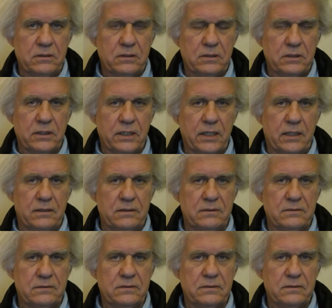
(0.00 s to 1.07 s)
You
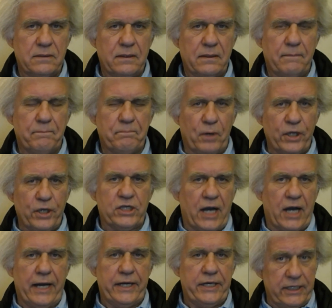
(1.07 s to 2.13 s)
know,
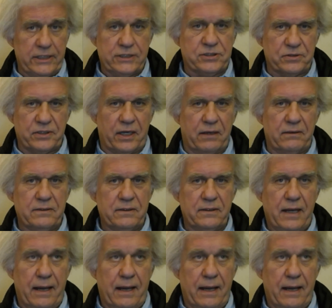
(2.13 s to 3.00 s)
boycott Israel.